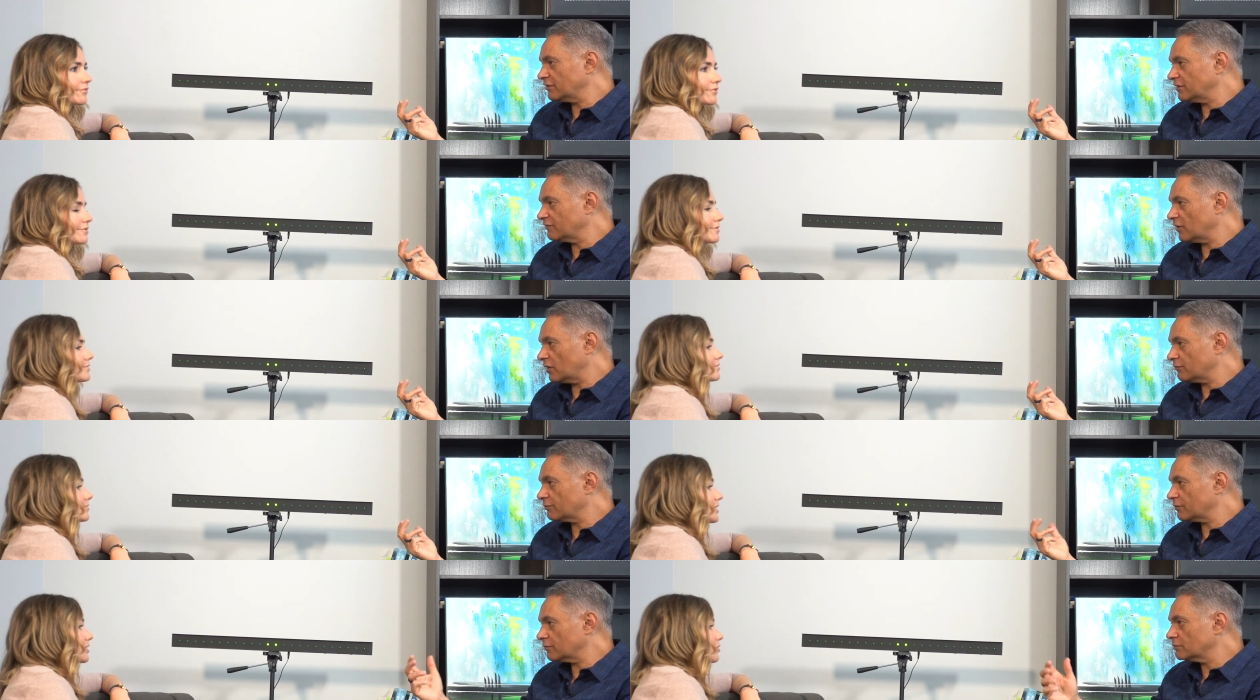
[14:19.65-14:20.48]
Speaker 1: they've gone
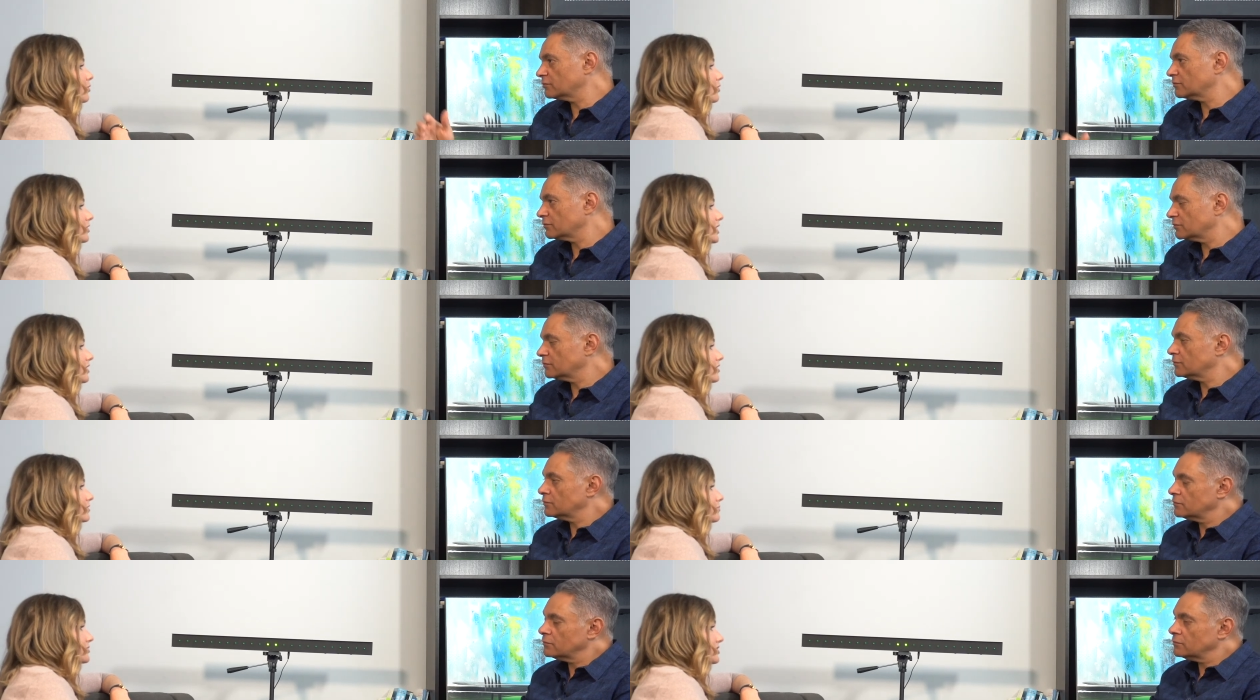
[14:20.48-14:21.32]
through. Right.
Speaker 2: Or
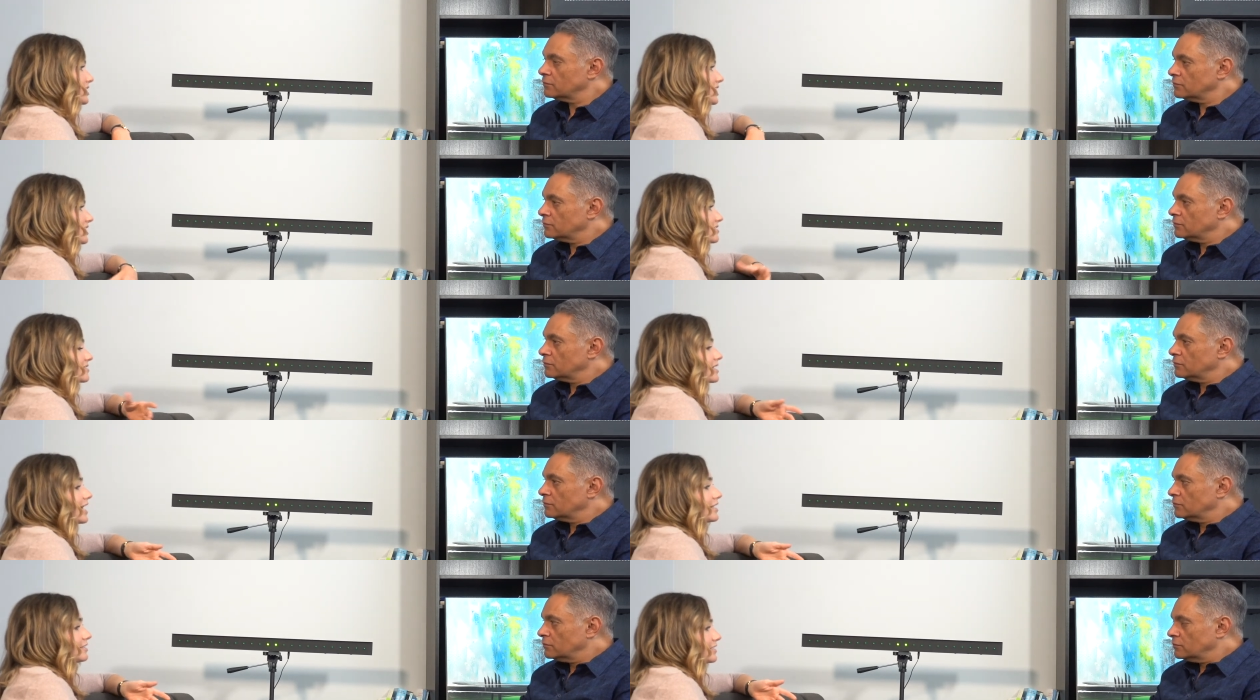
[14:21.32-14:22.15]
they're sitting in
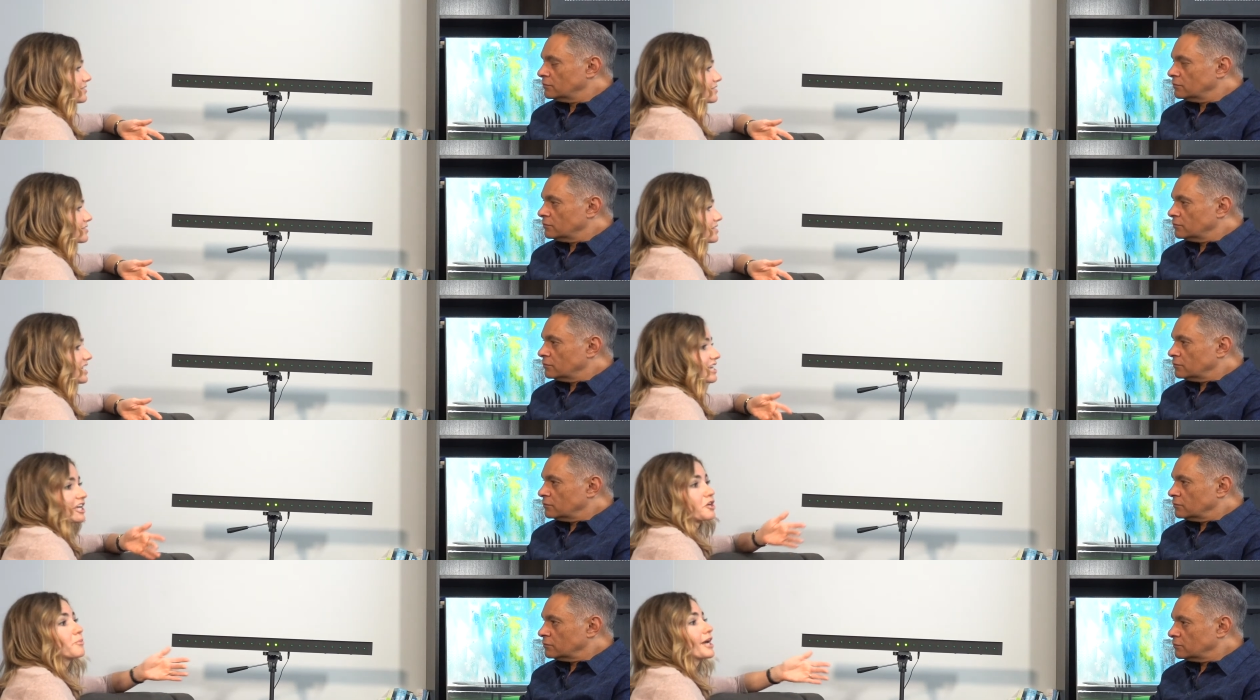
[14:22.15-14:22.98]
silence
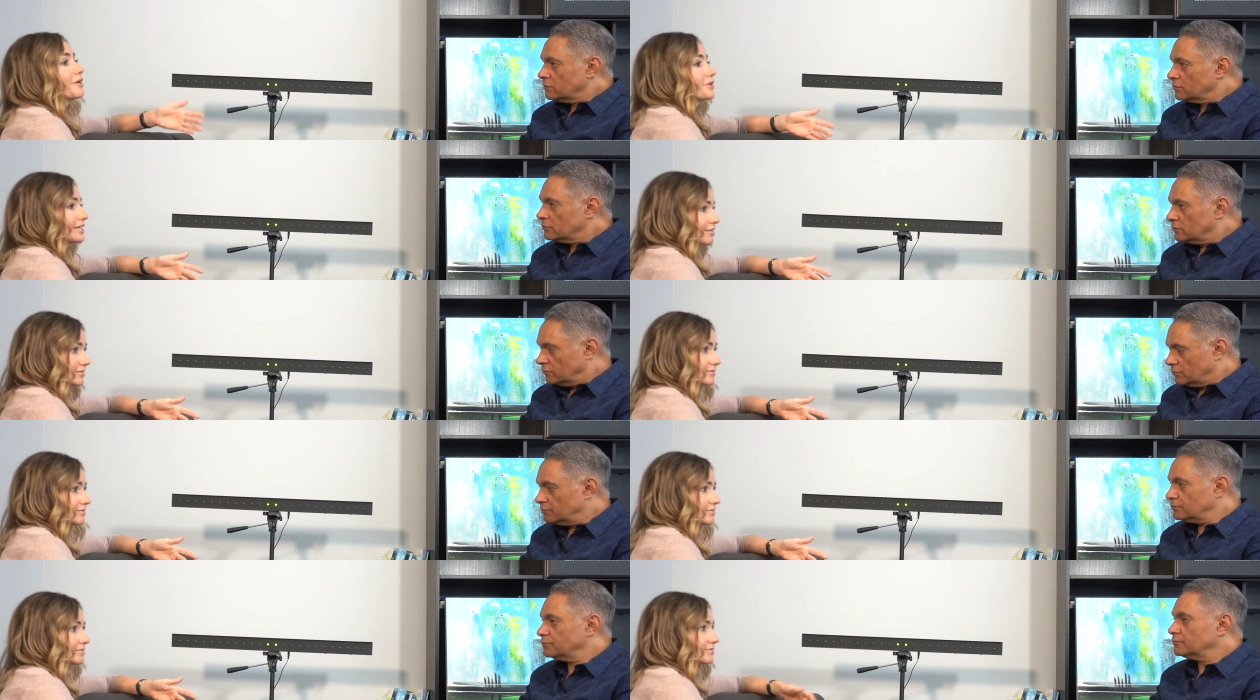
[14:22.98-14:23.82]
thinking about it. Mm
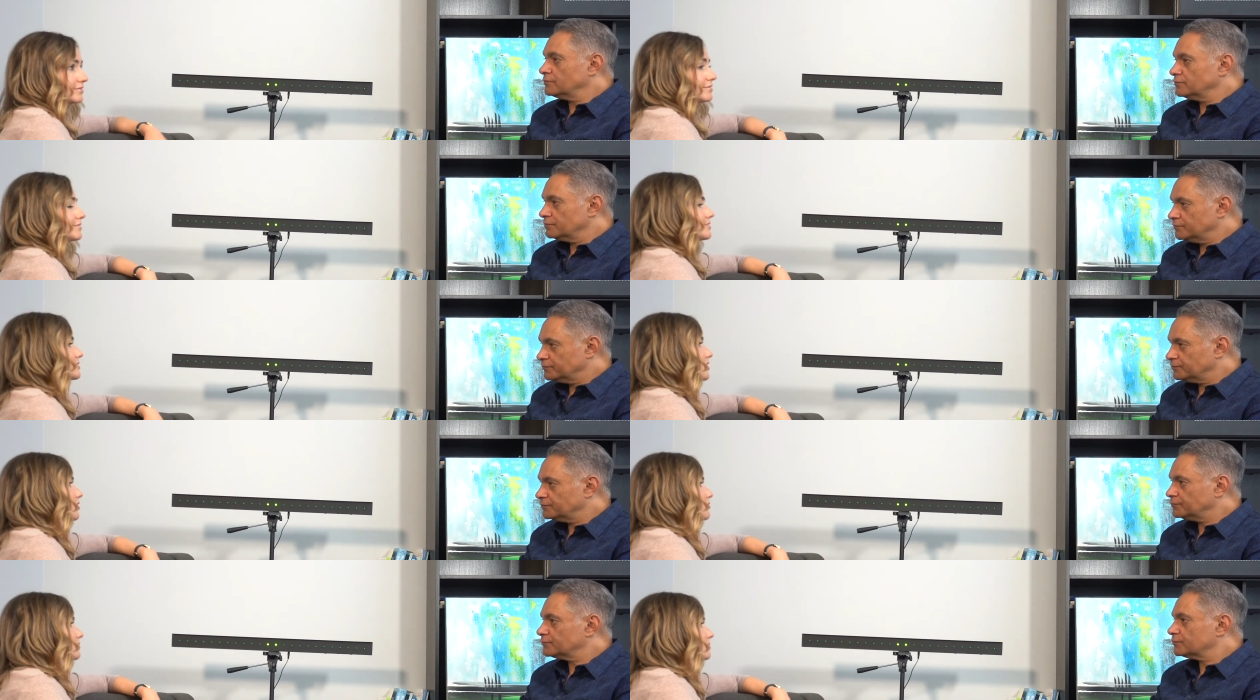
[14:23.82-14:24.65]
-hmm. So
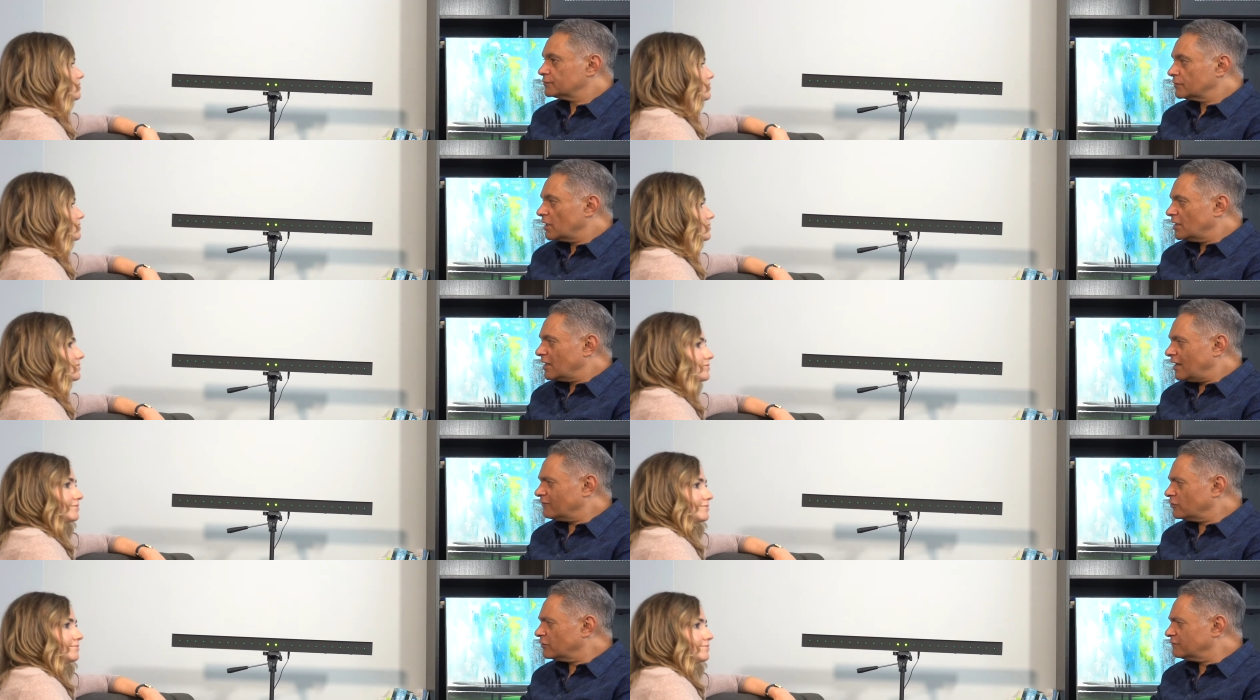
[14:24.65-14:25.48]

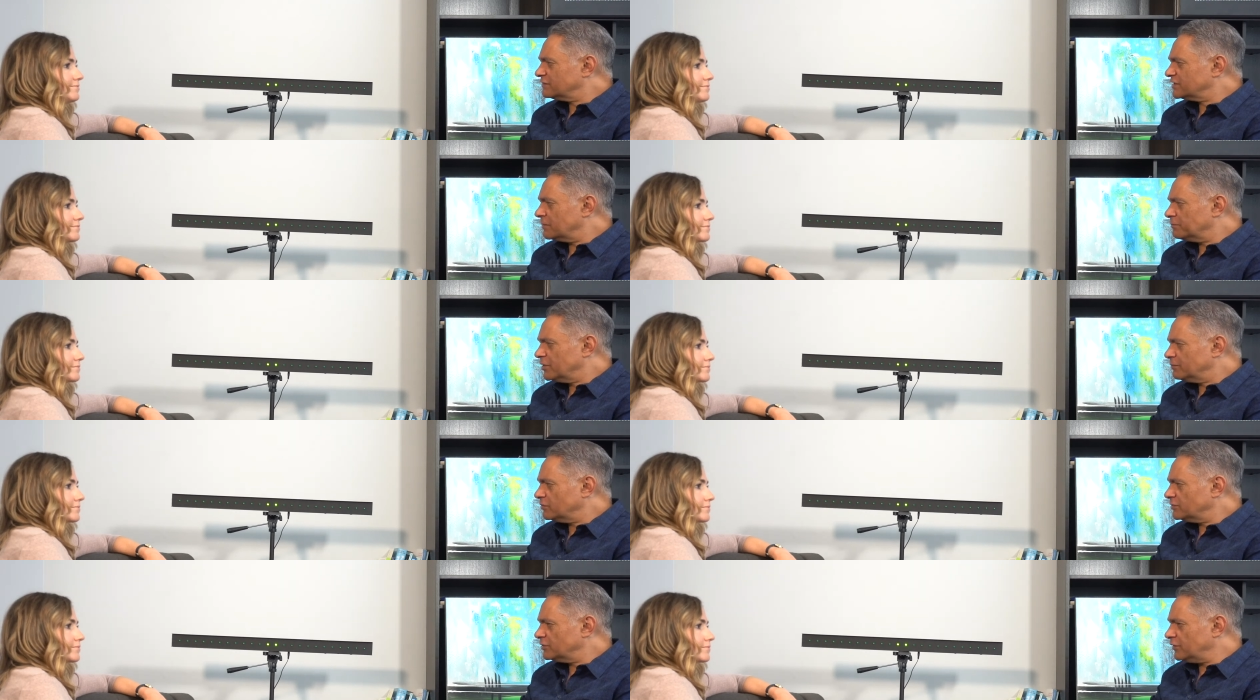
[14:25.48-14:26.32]
Speaker 1: I've heard some
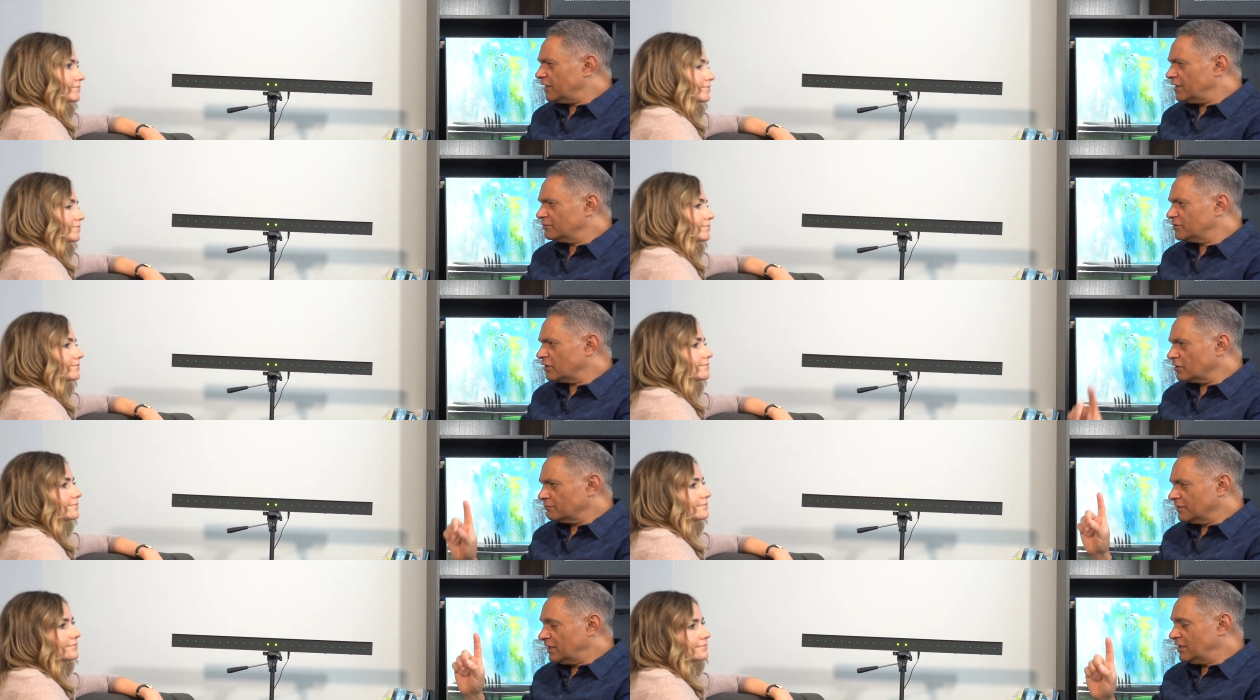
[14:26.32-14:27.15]
people do
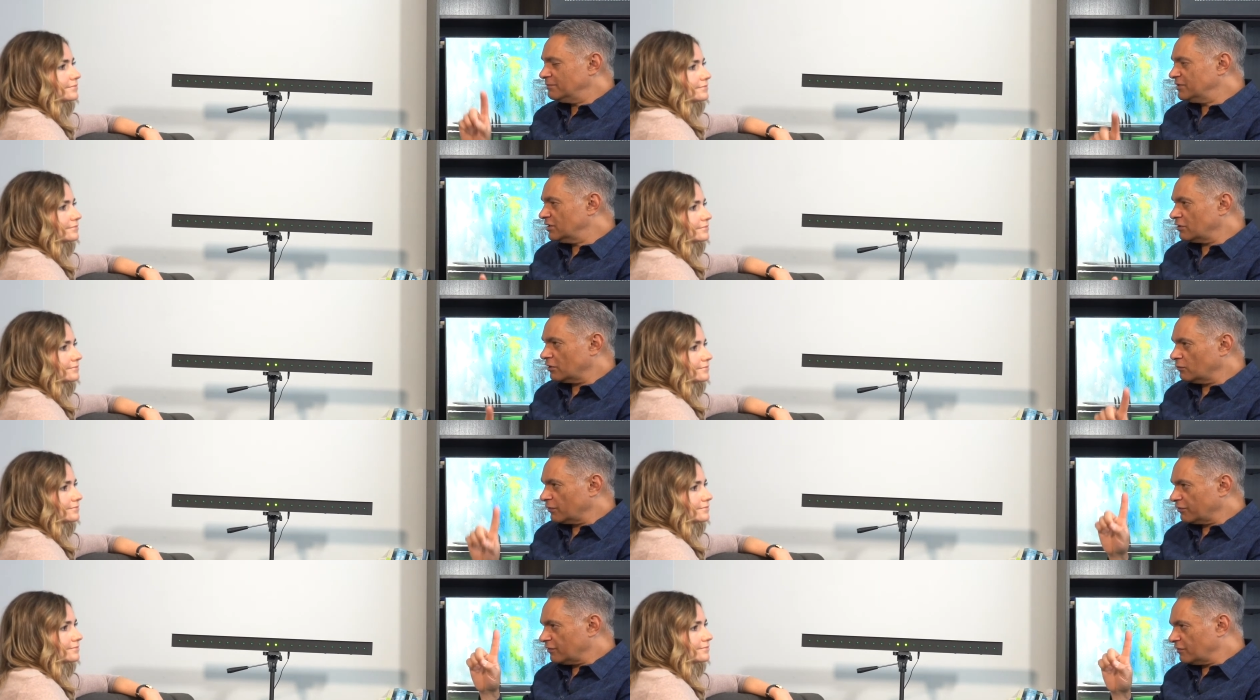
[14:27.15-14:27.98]
EMDR, EMDR
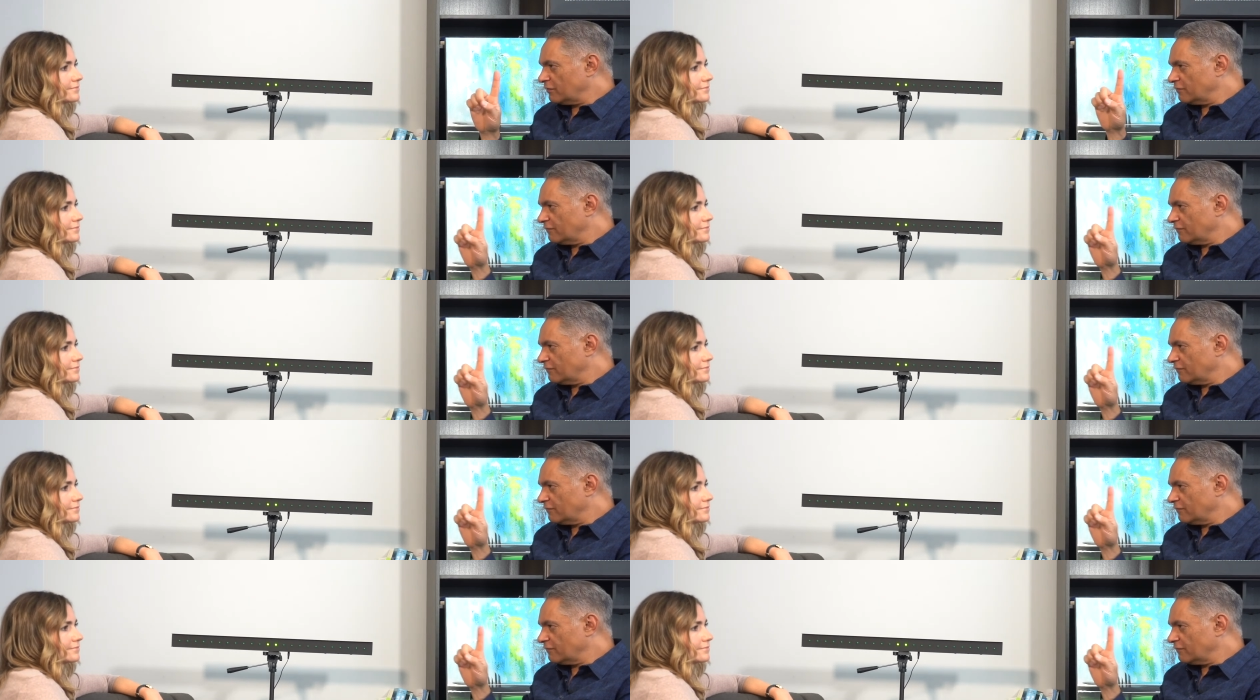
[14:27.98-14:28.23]
with their